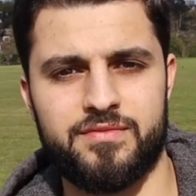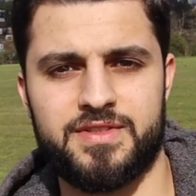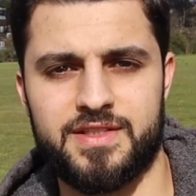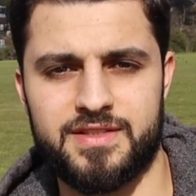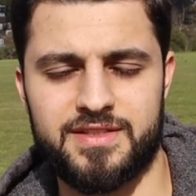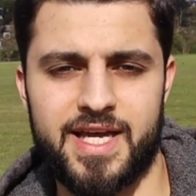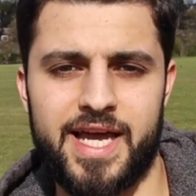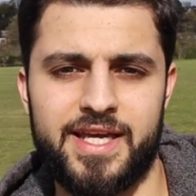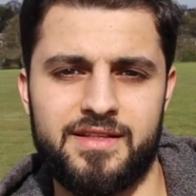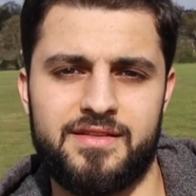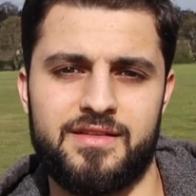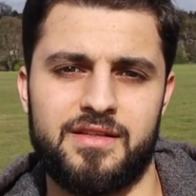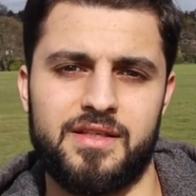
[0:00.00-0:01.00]
from
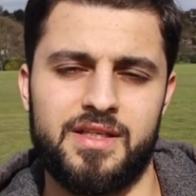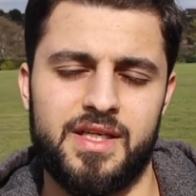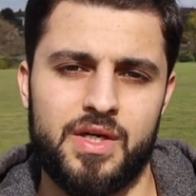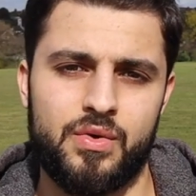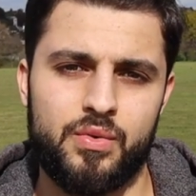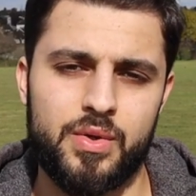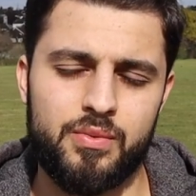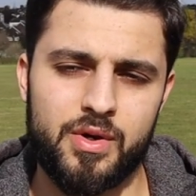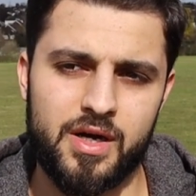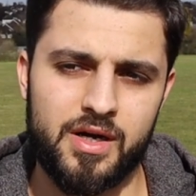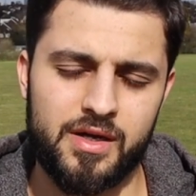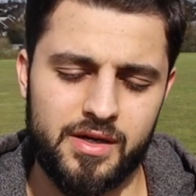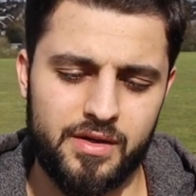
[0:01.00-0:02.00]
society,
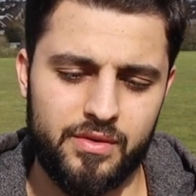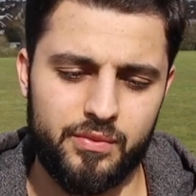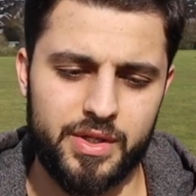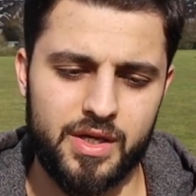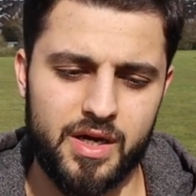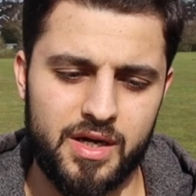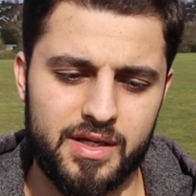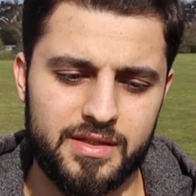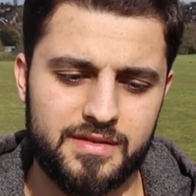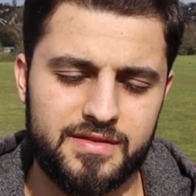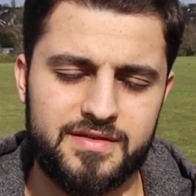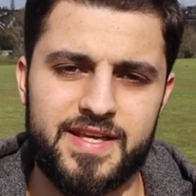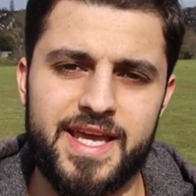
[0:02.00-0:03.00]
we are
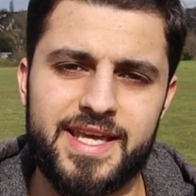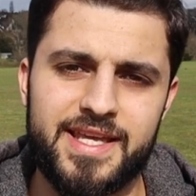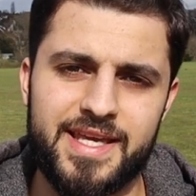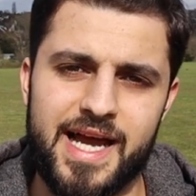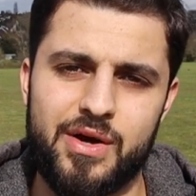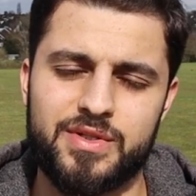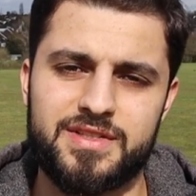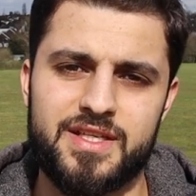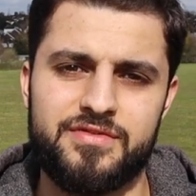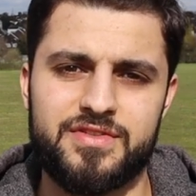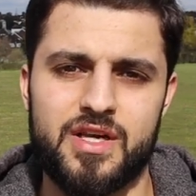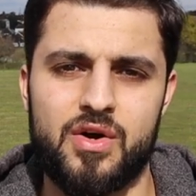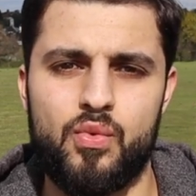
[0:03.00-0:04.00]
taking
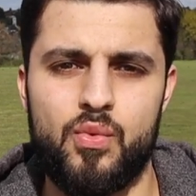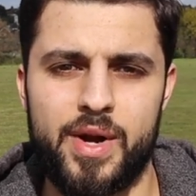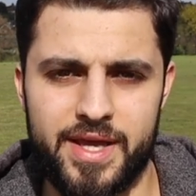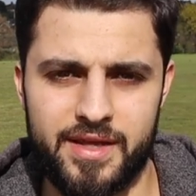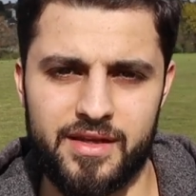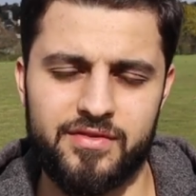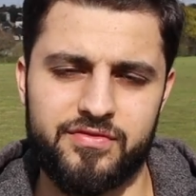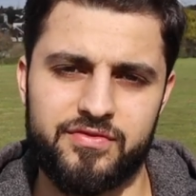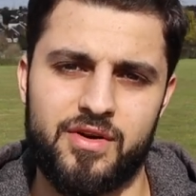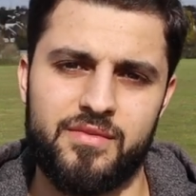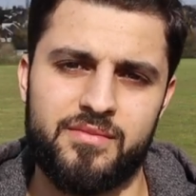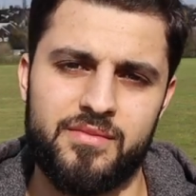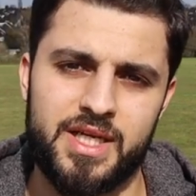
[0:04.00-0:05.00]
ourselves away
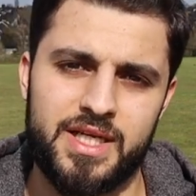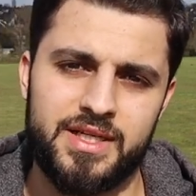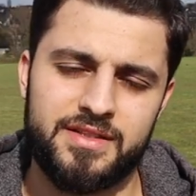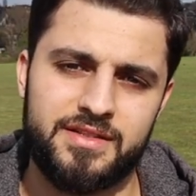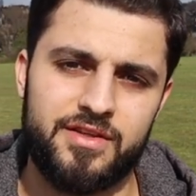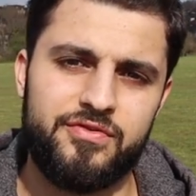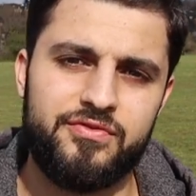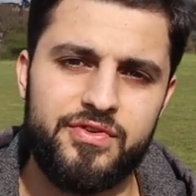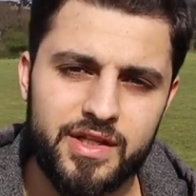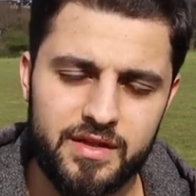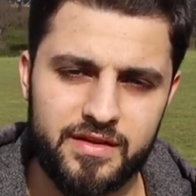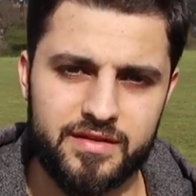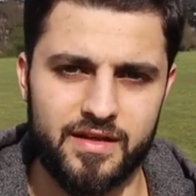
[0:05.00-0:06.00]
from the
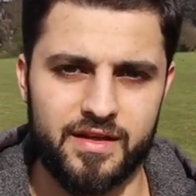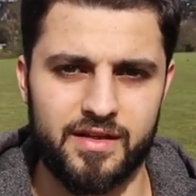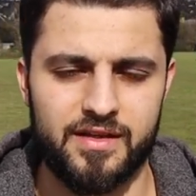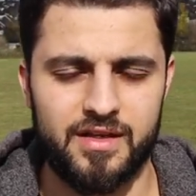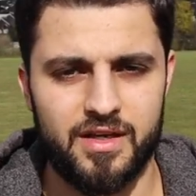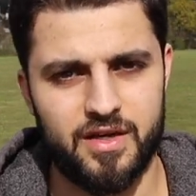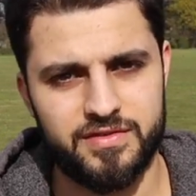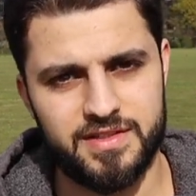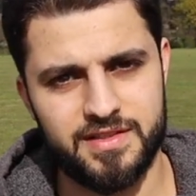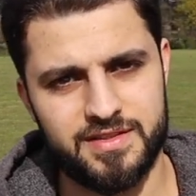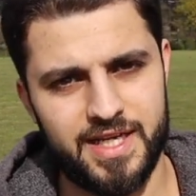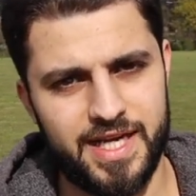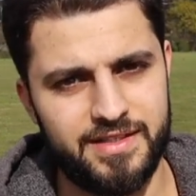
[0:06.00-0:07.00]
filter of
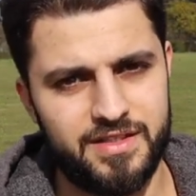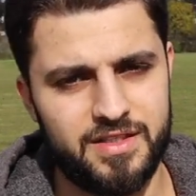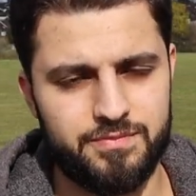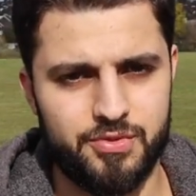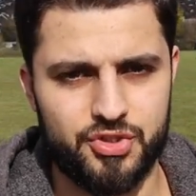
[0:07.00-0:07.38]
society's